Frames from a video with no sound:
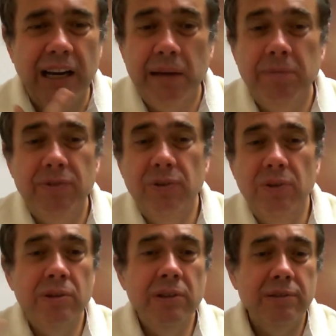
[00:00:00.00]
I'm
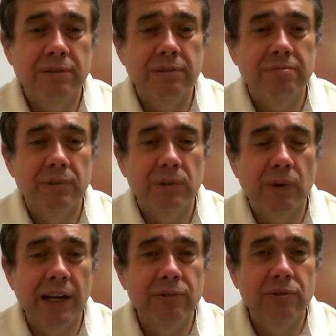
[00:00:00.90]
so good.
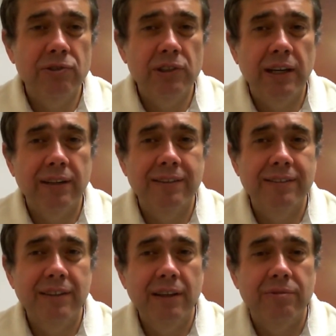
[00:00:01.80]
Why to check the
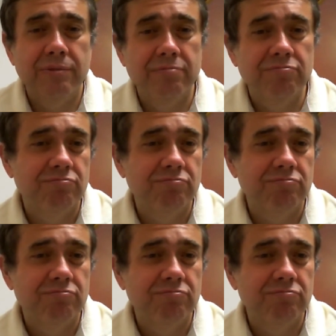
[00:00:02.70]
self?